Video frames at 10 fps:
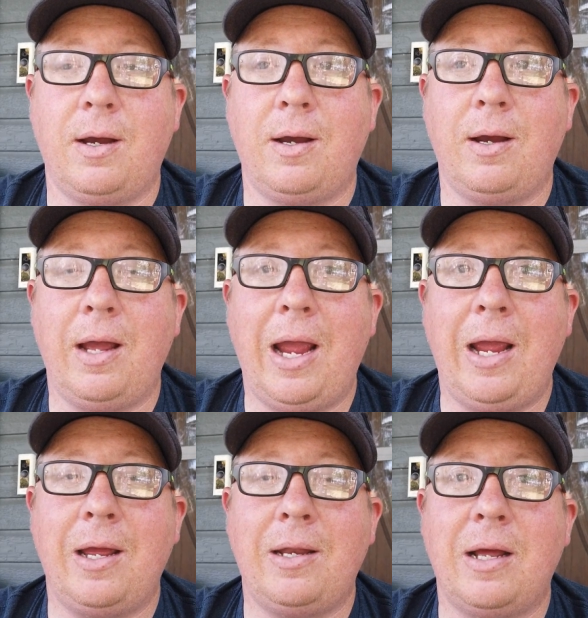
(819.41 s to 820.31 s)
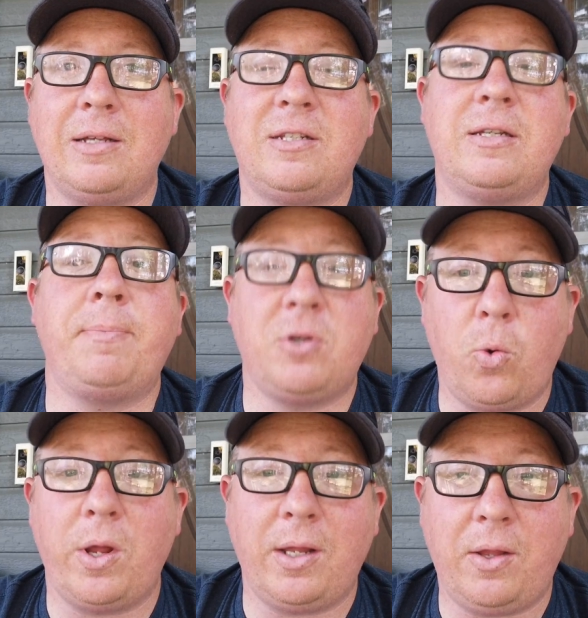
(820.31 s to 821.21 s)
And
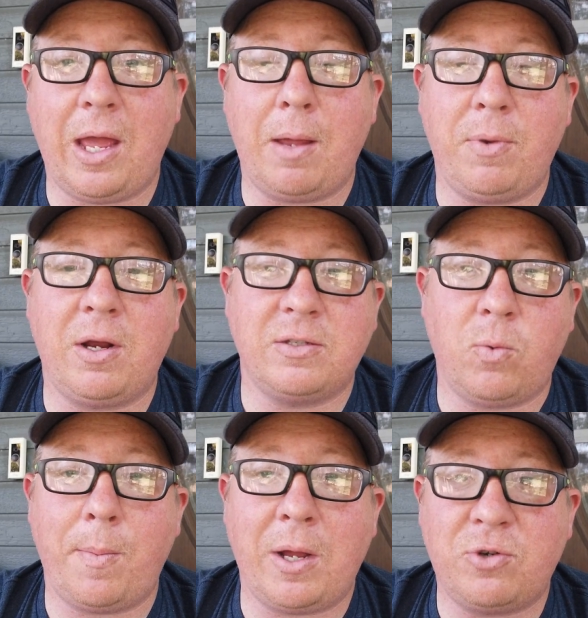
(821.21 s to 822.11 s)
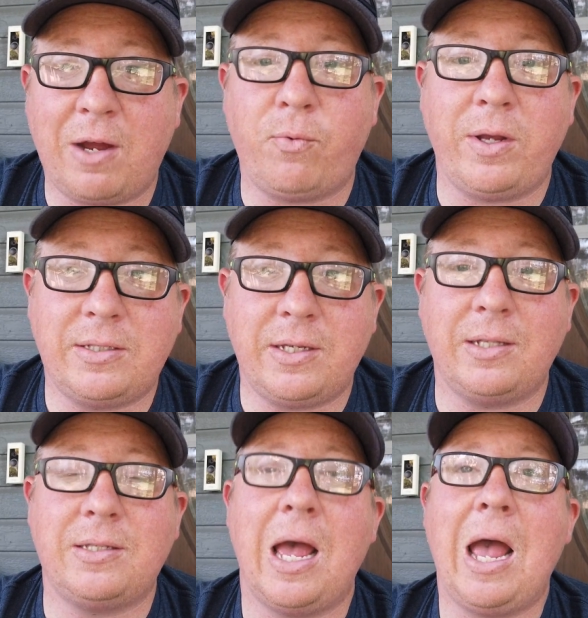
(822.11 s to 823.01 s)
subsequently because of the way my driveway
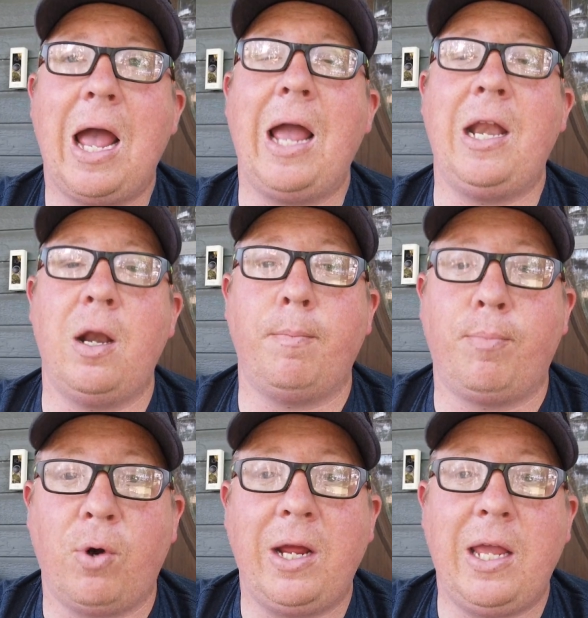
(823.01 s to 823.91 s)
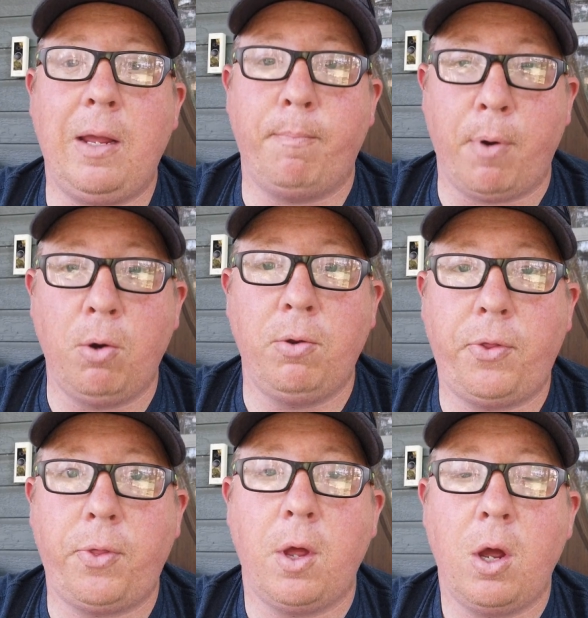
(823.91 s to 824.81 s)
sits, I ended up breaking
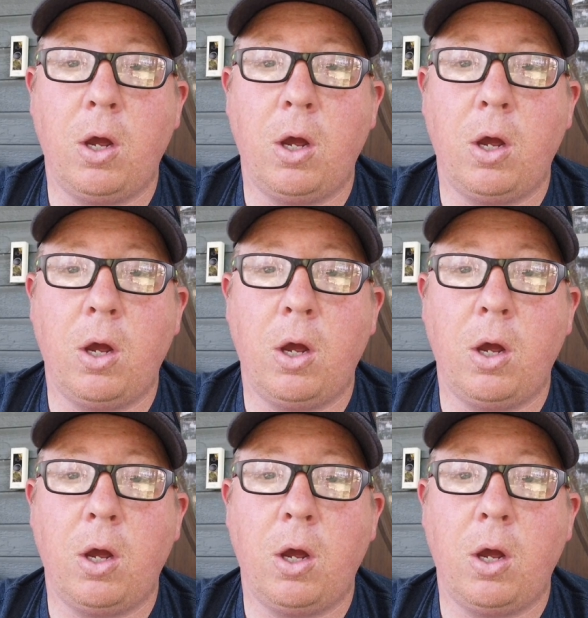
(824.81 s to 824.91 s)
both